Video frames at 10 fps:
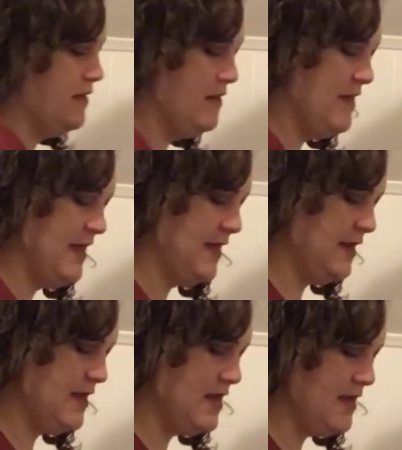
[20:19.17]
than
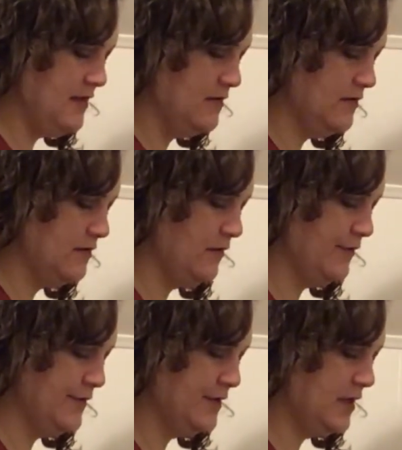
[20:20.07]
a
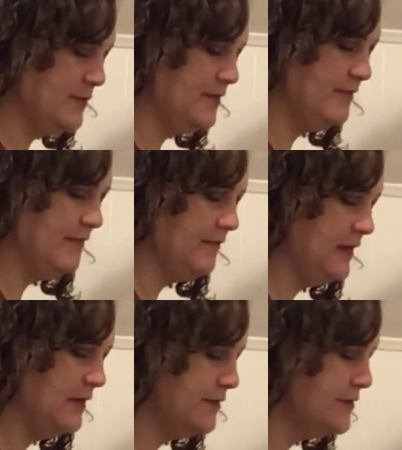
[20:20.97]
1/4 cup of the
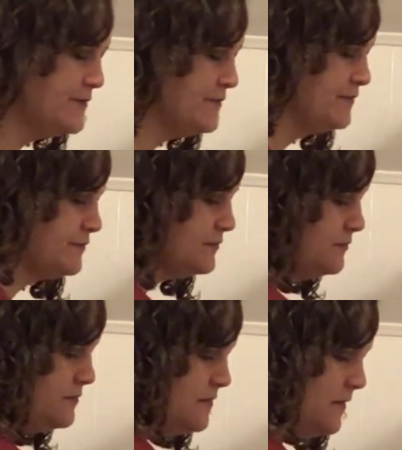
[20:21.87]
flour,
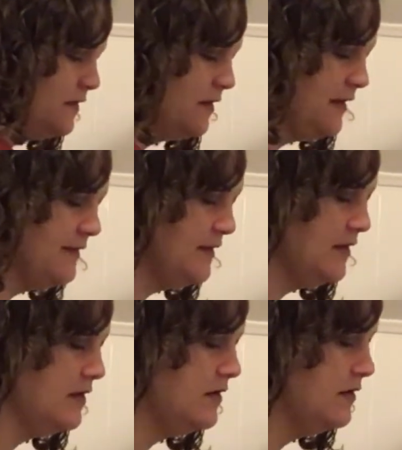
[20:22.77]
and
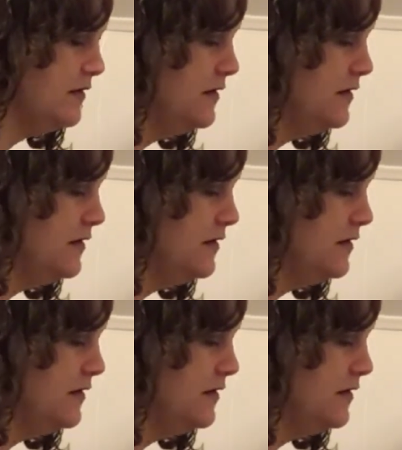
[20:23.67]
then